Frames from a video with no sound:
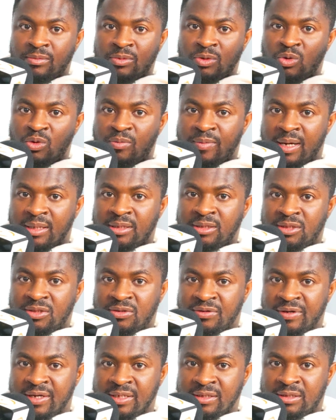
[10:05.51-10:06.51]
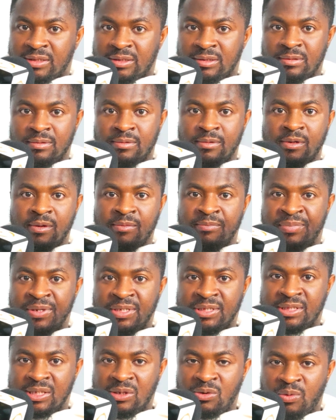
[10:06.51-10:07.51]
too much stress,
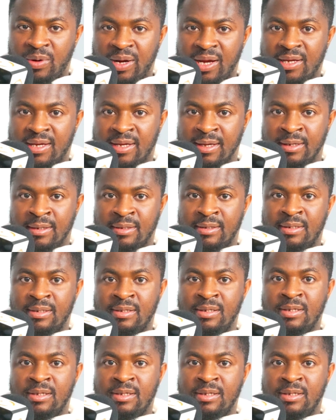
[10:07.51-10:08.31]
busy working.